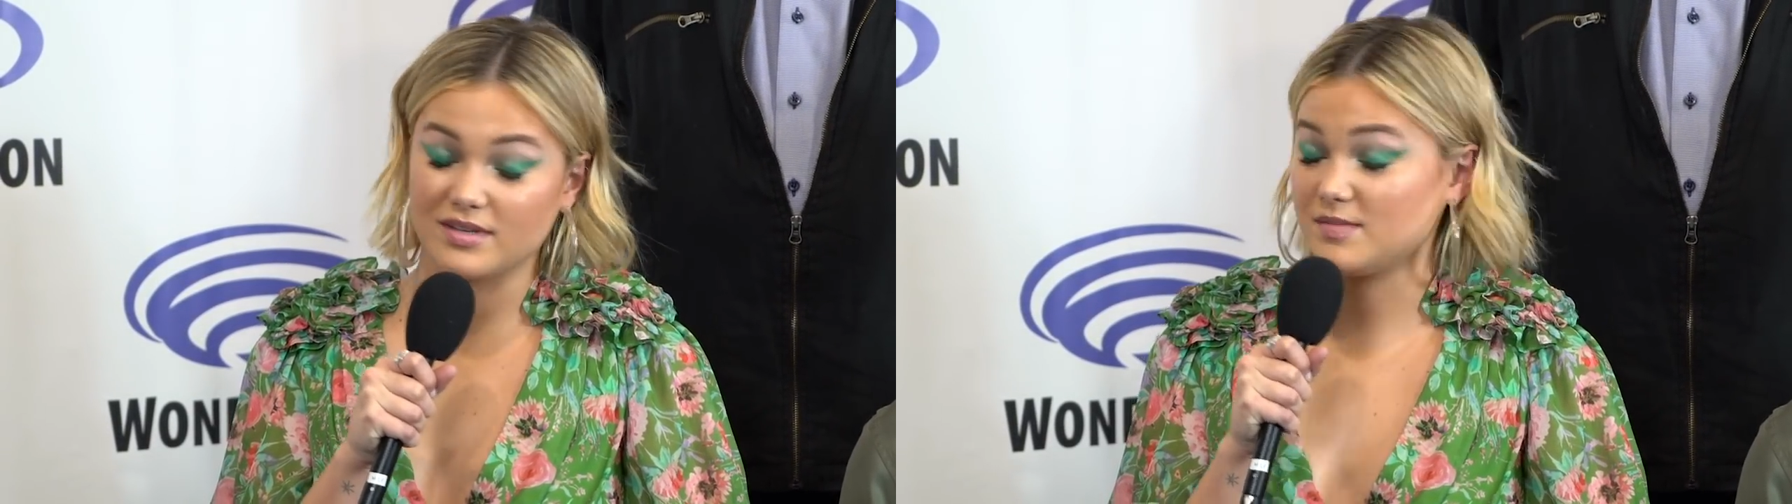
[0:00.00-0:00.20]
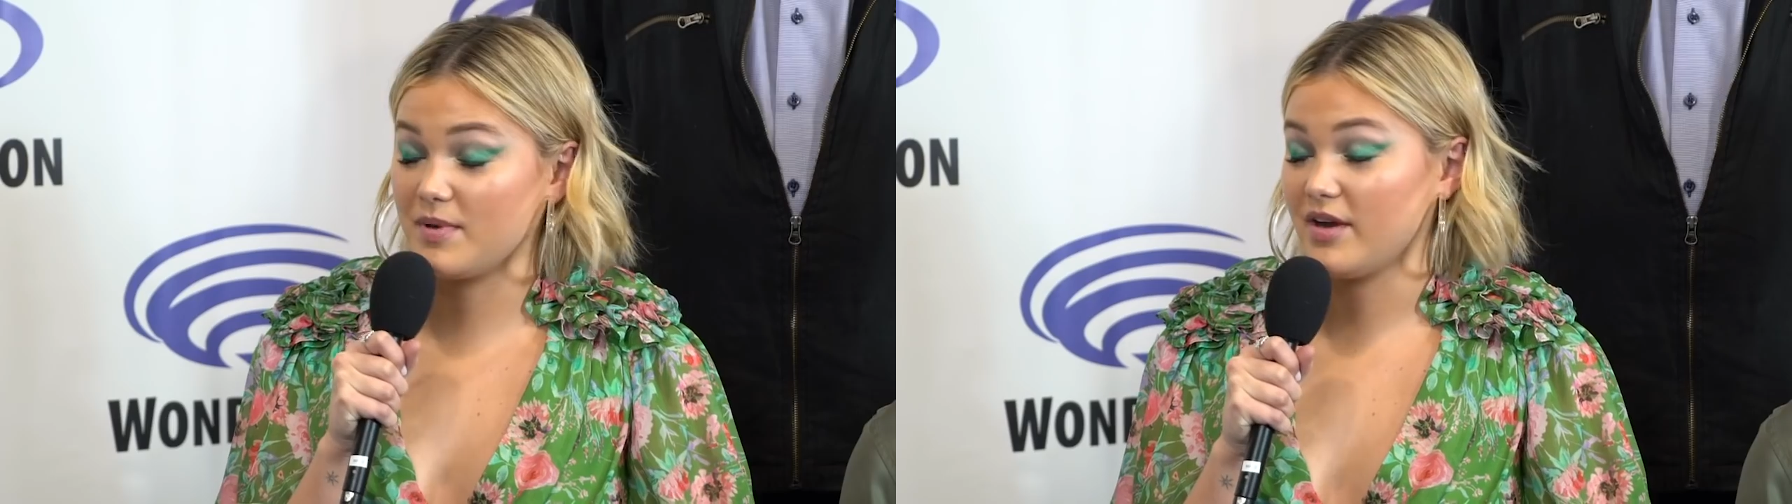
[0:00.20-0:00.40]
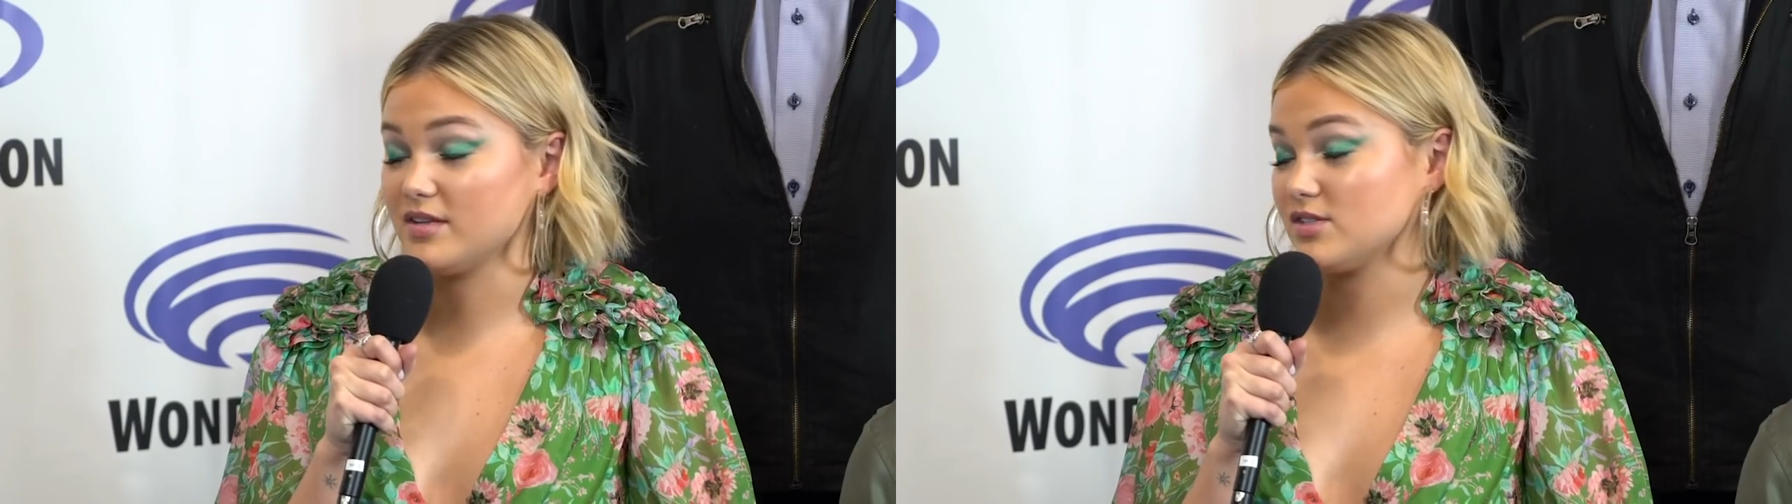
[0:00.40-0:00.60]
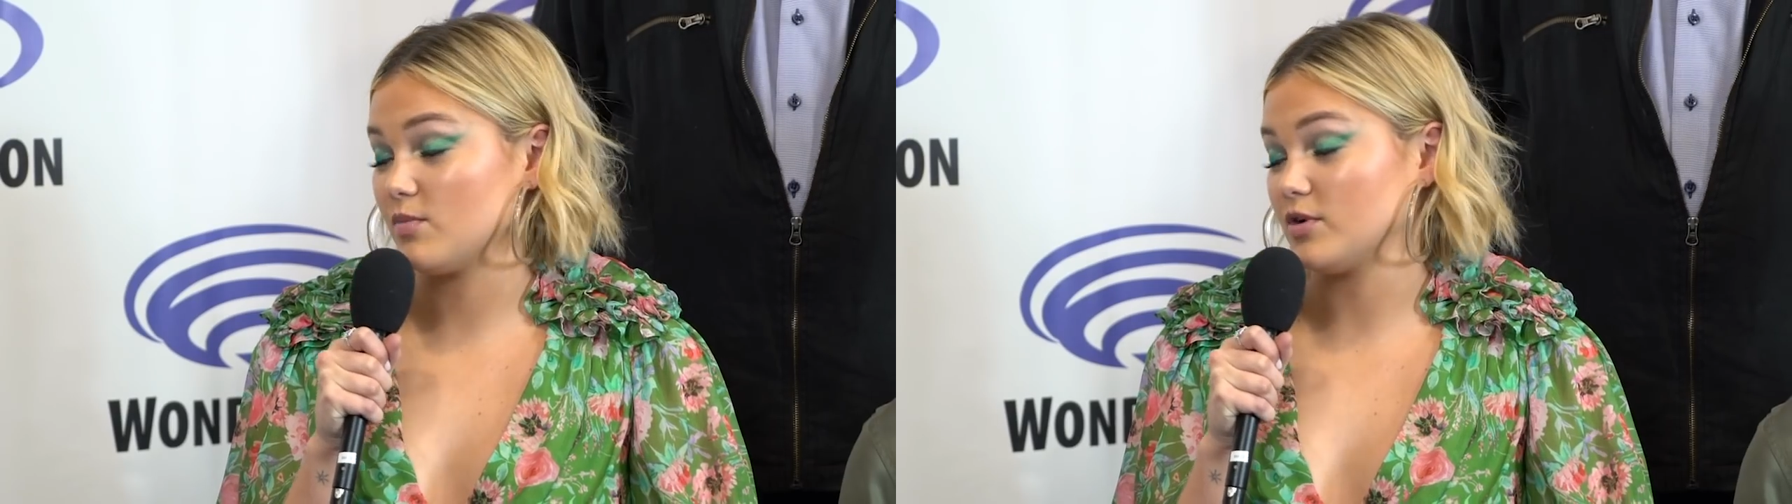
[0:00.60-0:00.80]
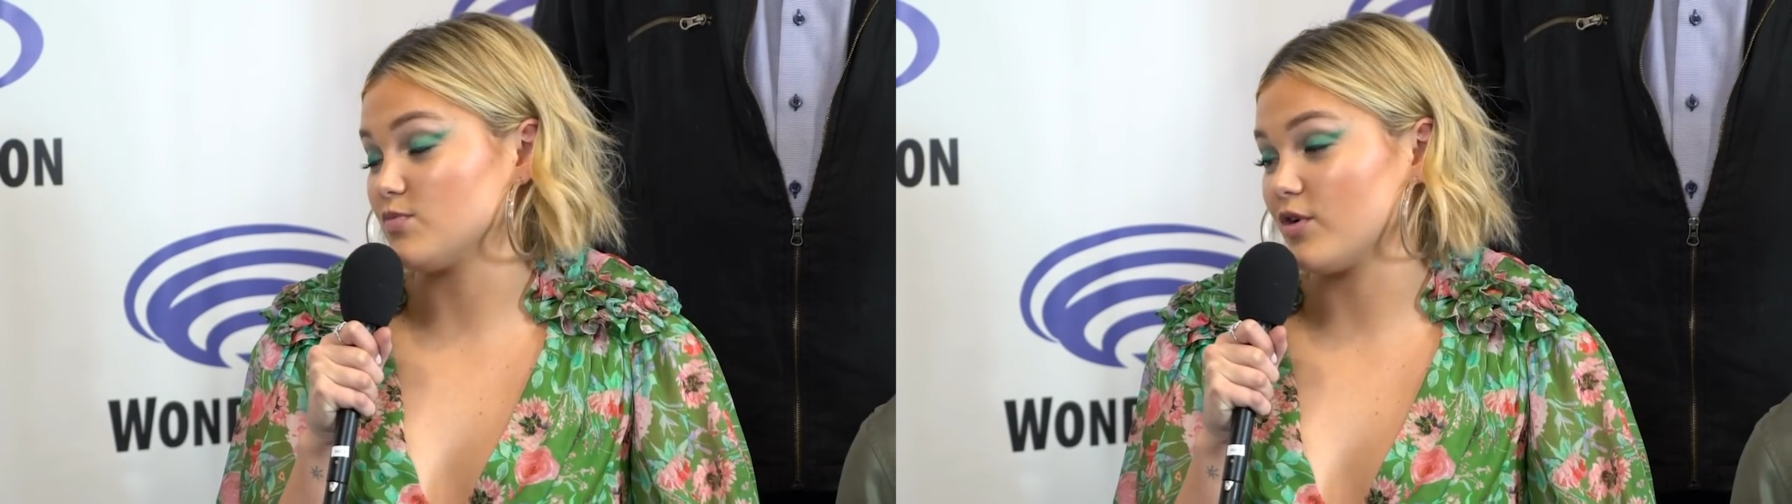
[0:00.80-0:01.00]
experience so
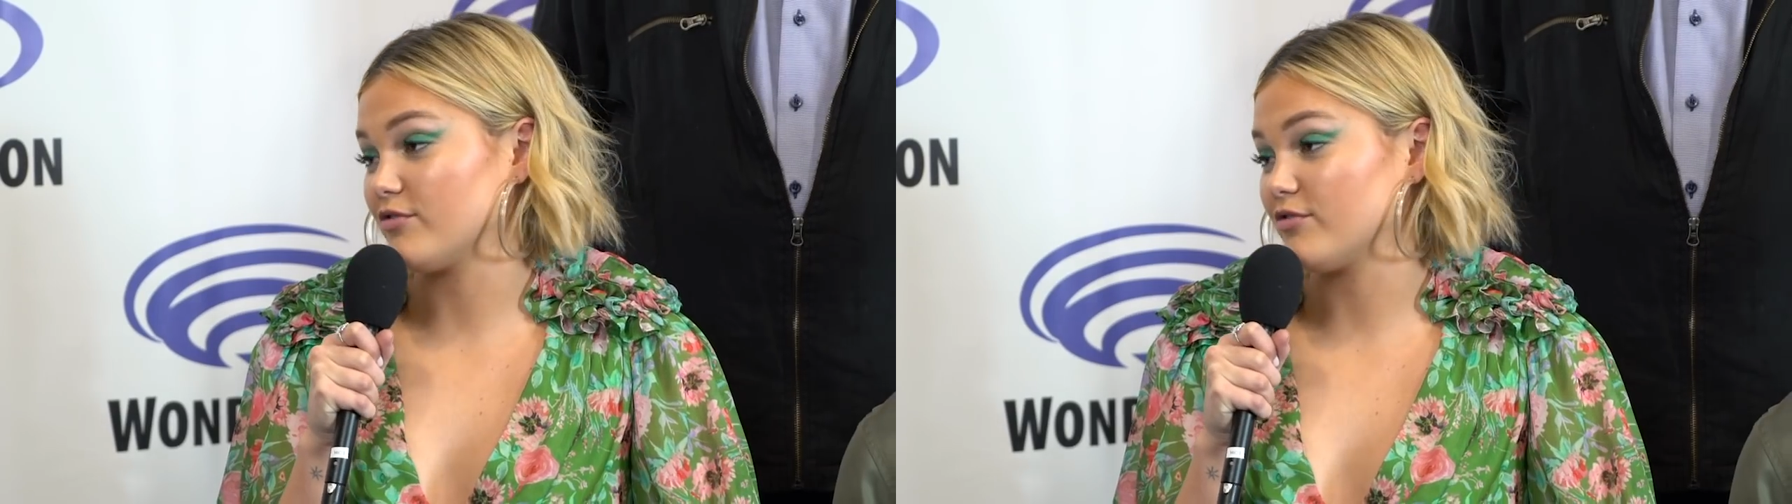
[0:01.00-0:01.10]
much more